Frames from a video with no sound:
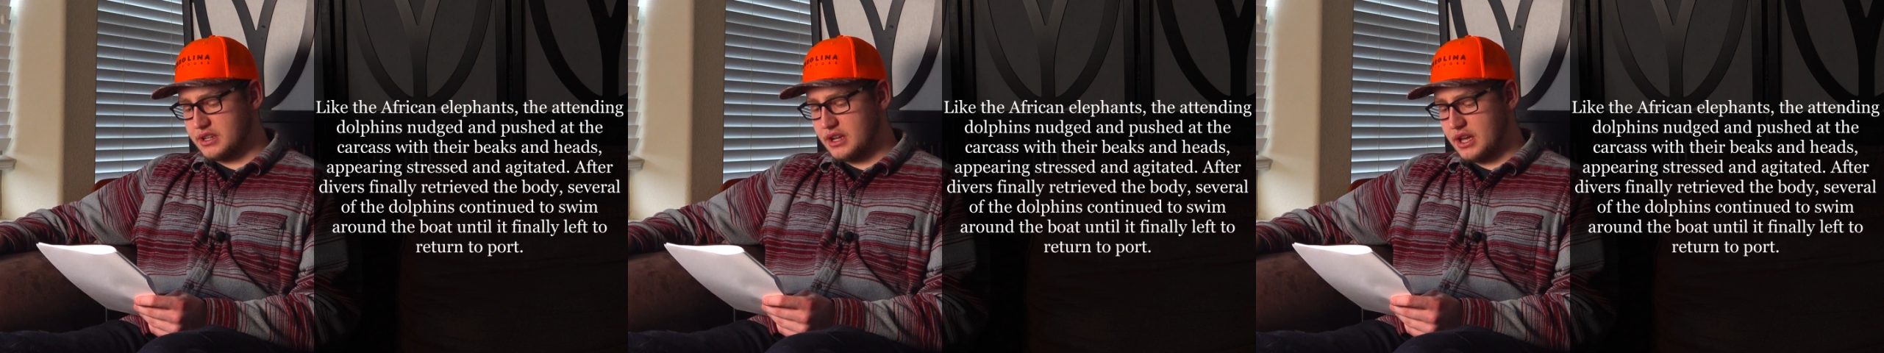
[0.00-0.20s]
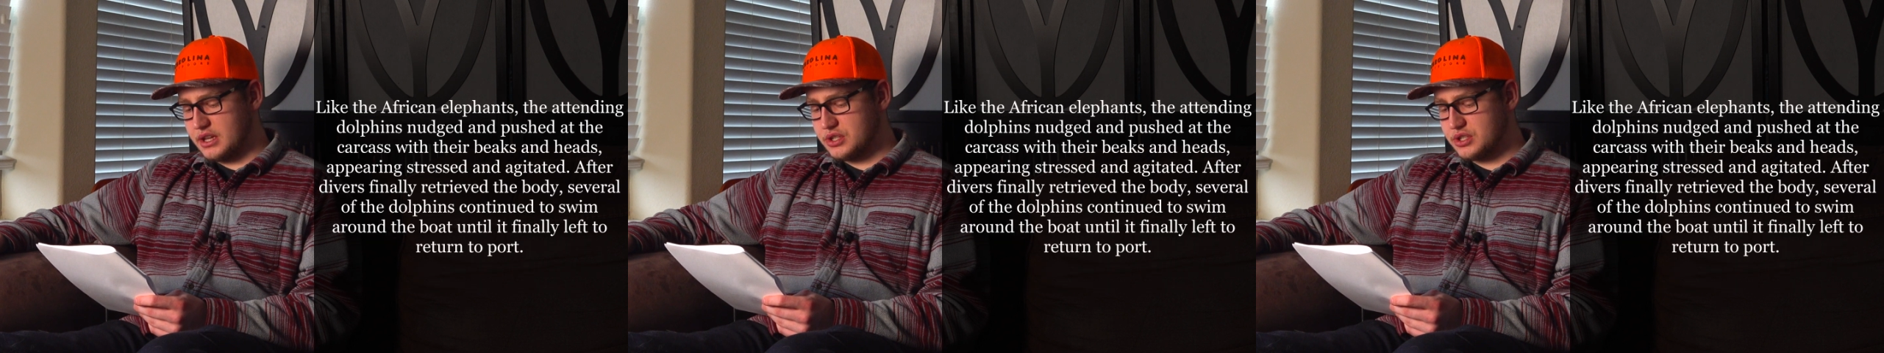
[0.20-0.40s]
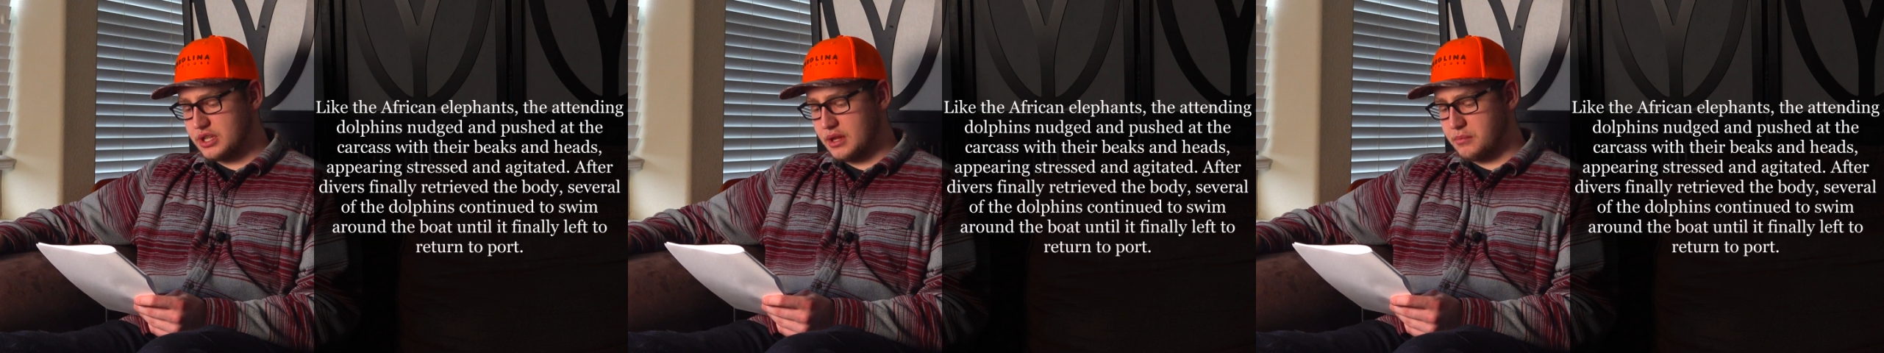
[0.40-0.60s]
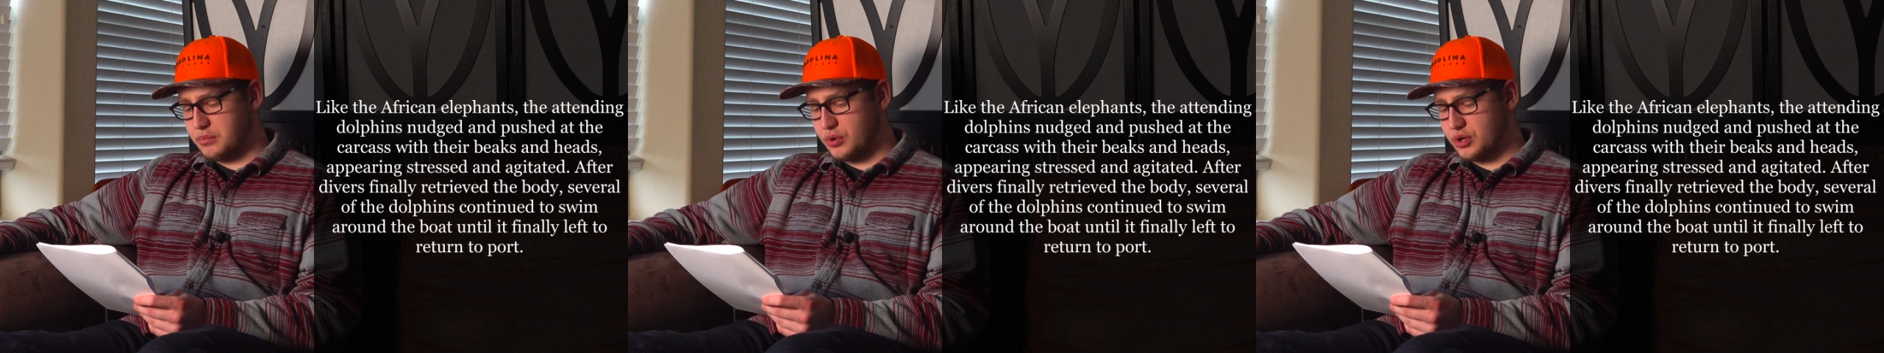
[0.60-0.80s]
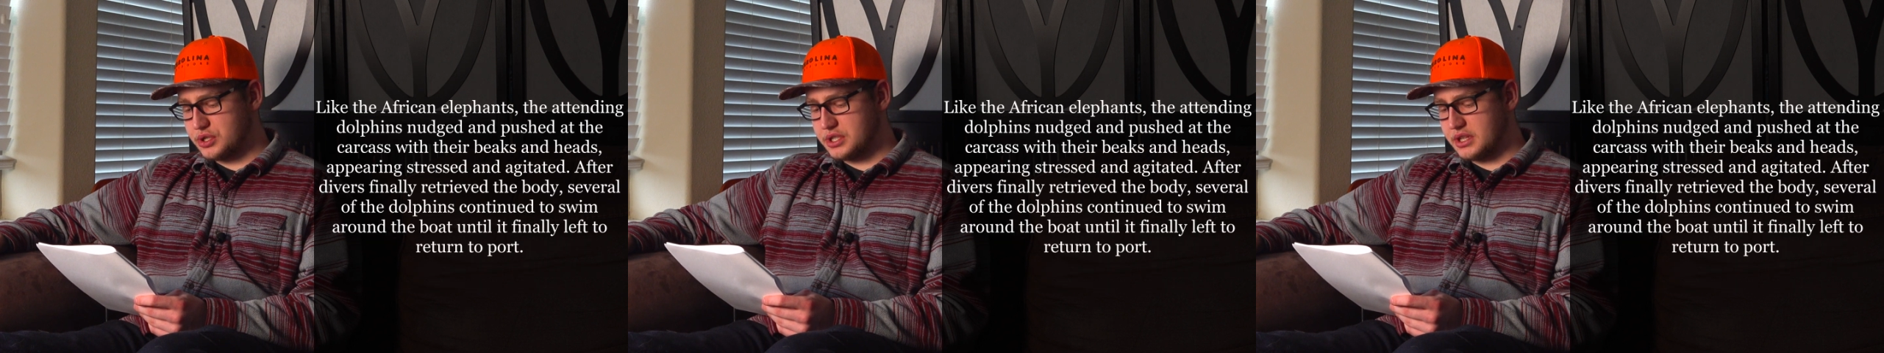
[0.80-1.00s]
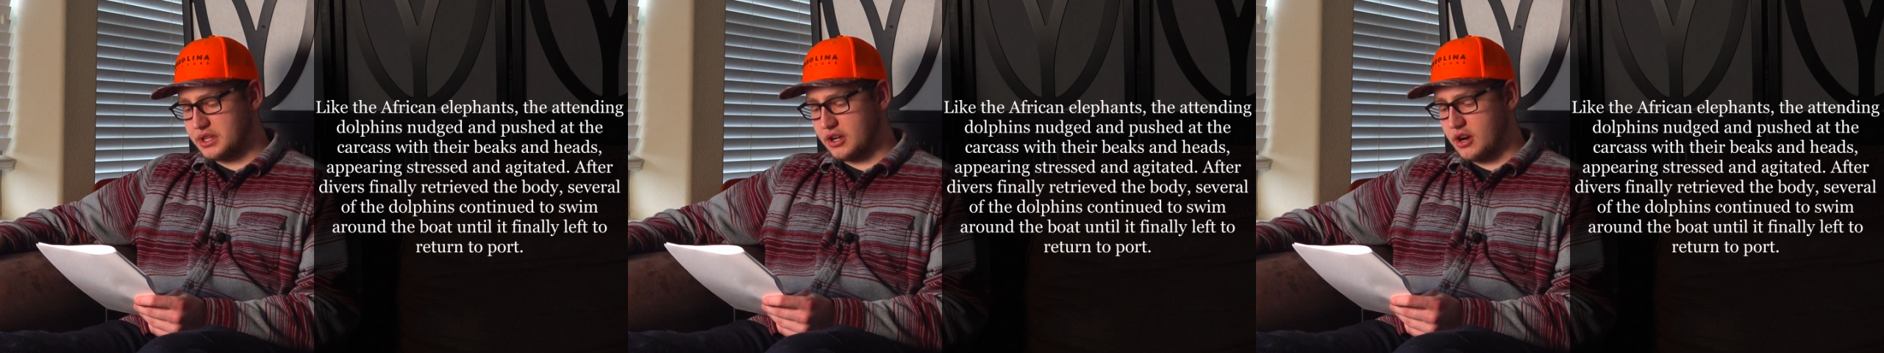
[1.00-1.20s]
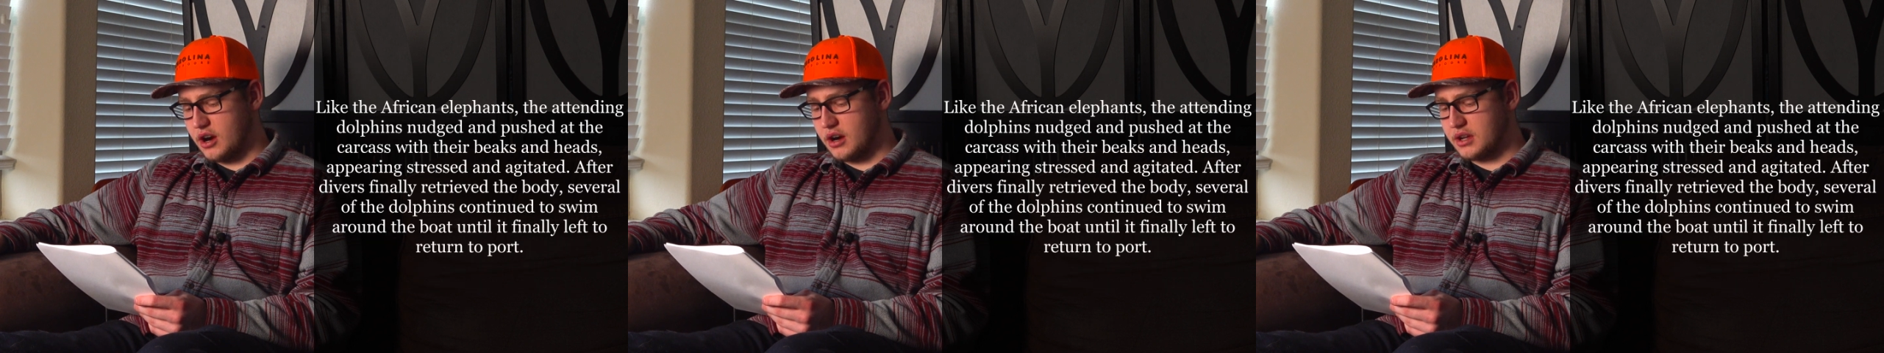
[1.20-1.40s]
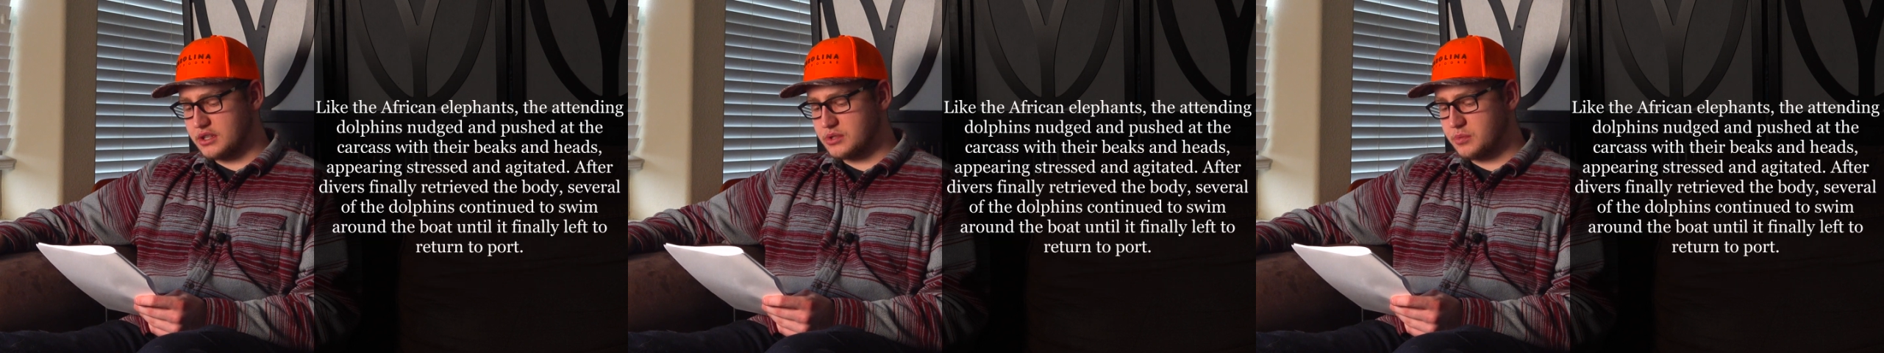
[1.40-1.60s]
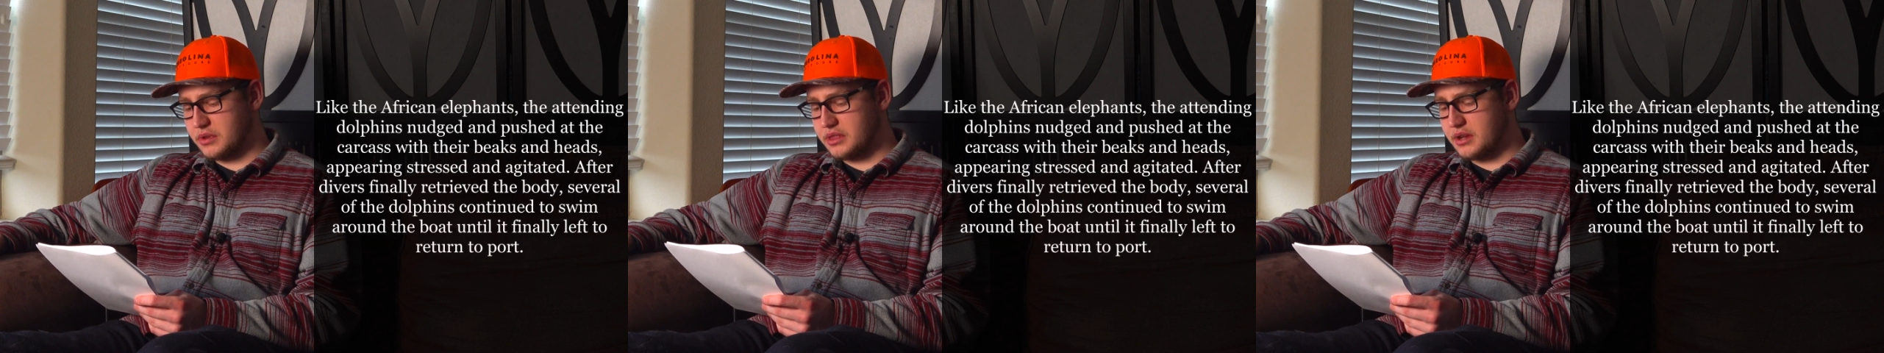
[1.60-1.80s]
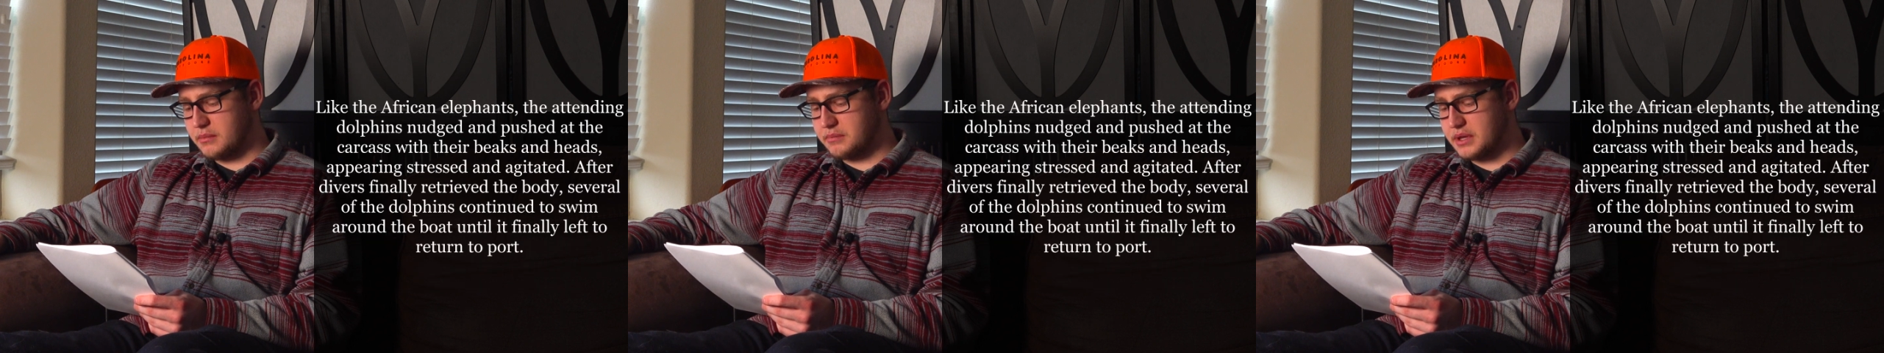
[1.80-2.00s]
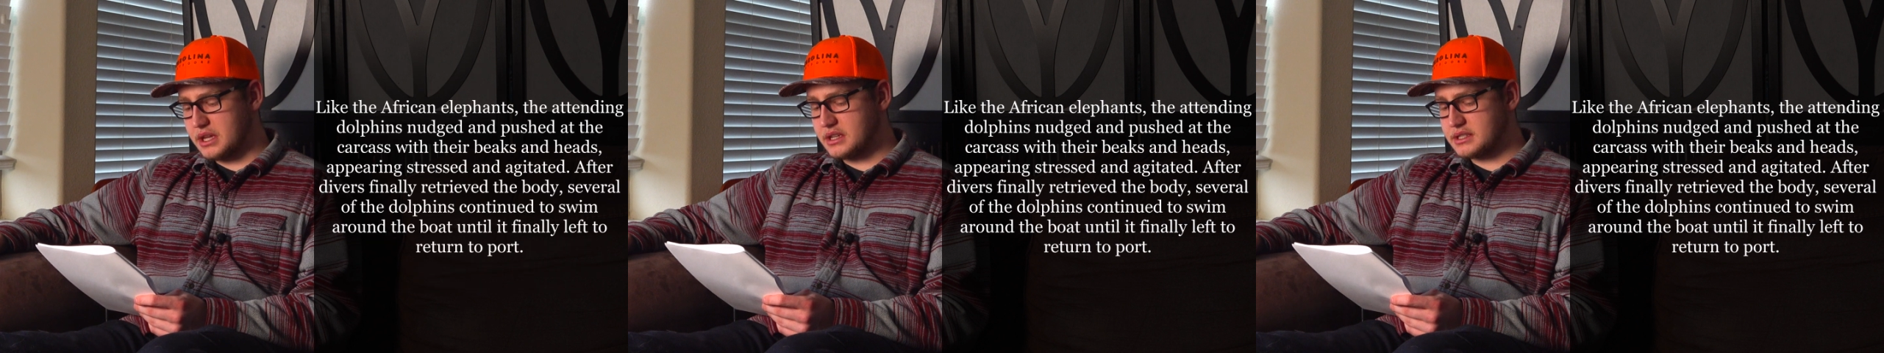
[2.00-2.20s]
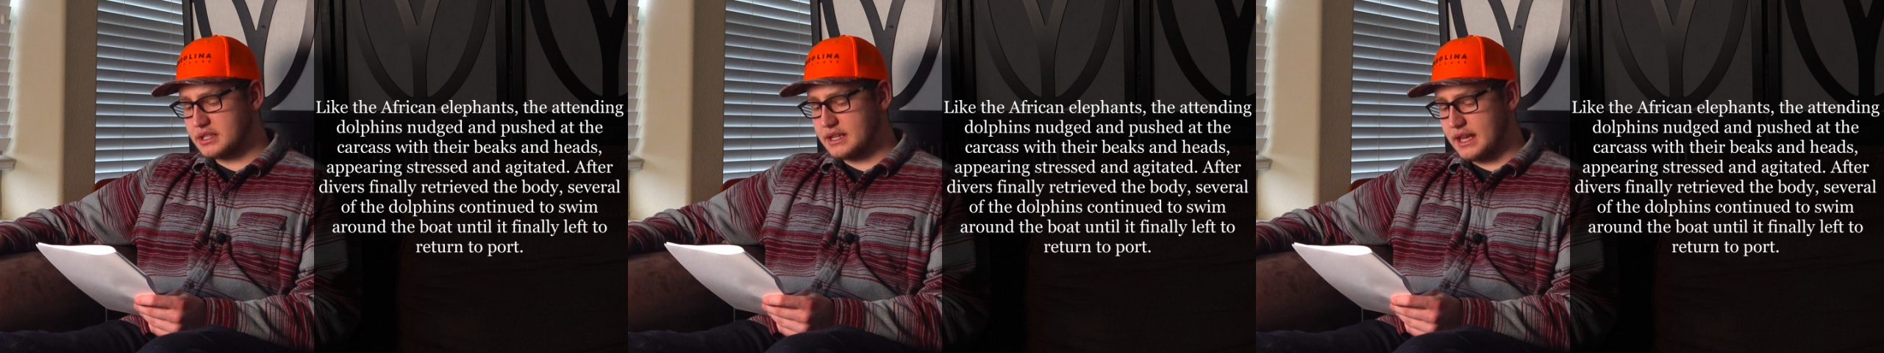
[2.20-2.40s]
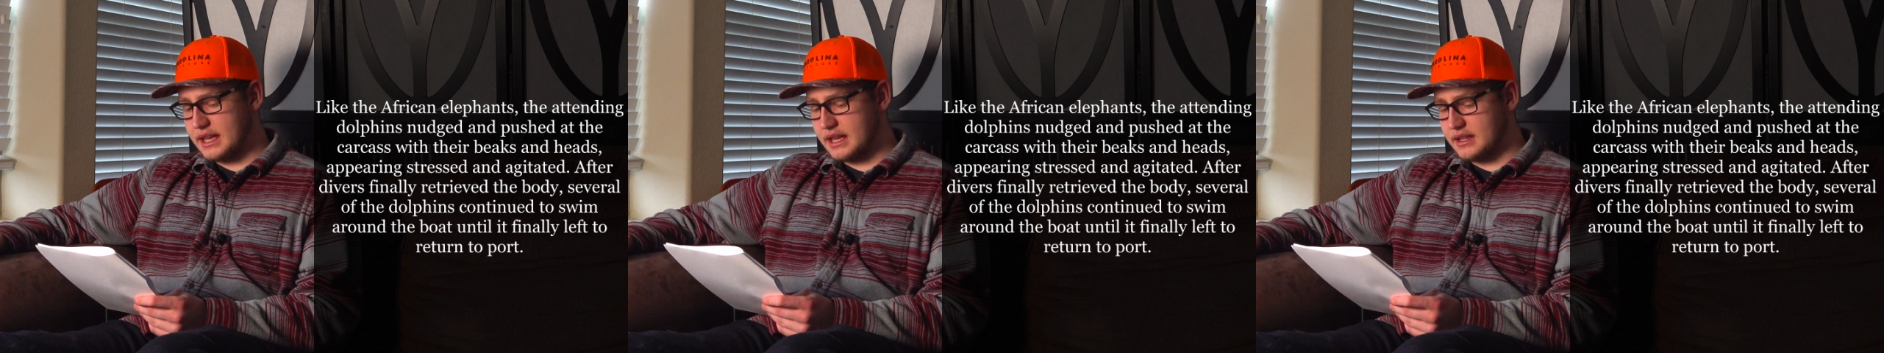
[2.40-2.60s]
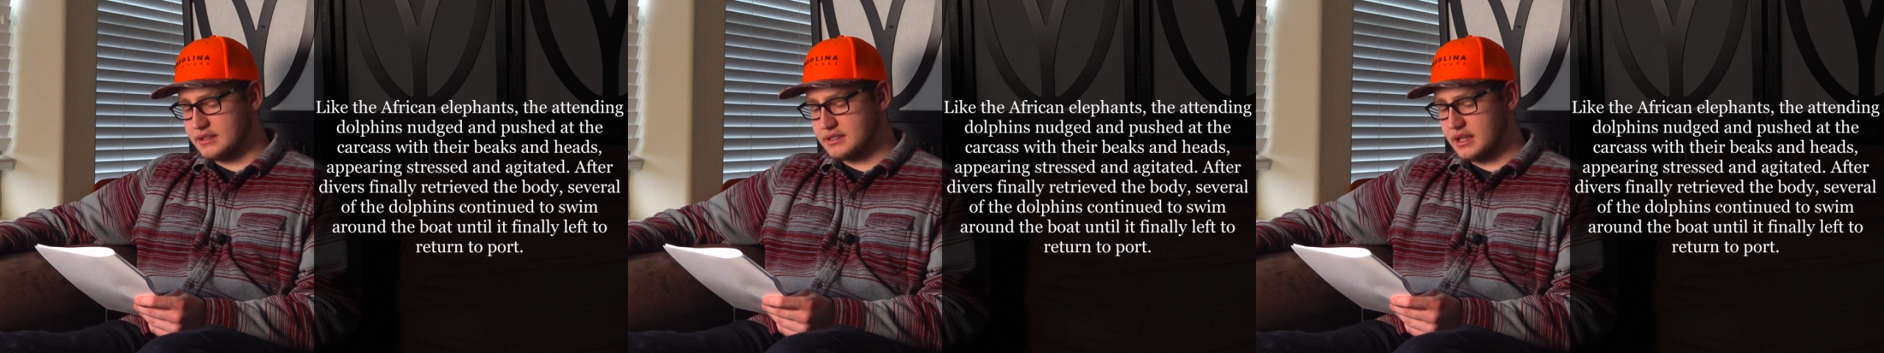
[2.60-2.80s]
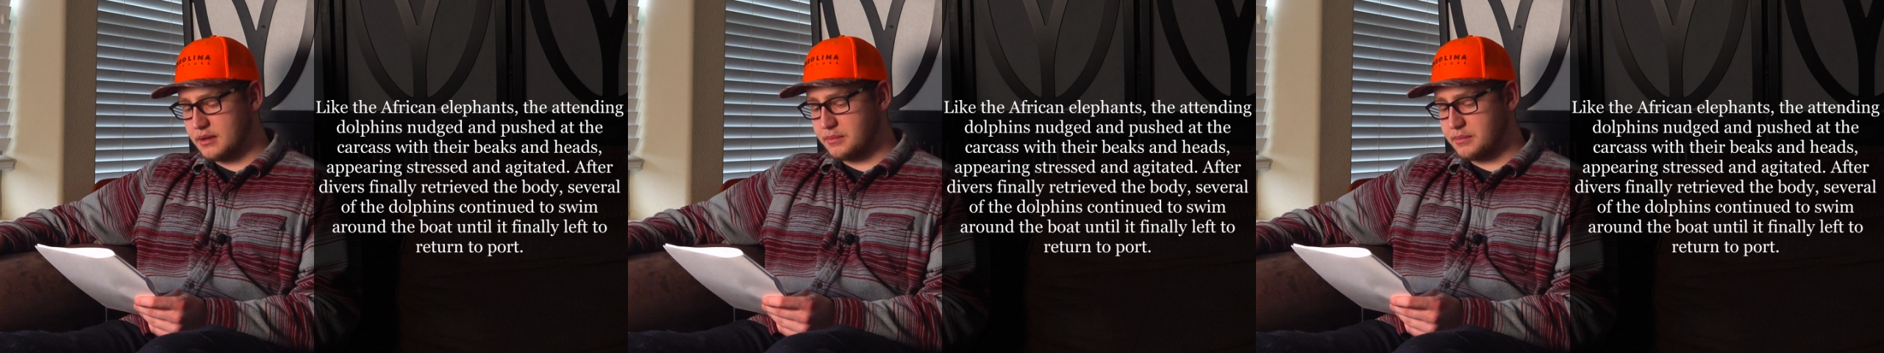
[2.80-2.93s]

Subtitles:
nudged and pushed at the carcass with their beaks and heads,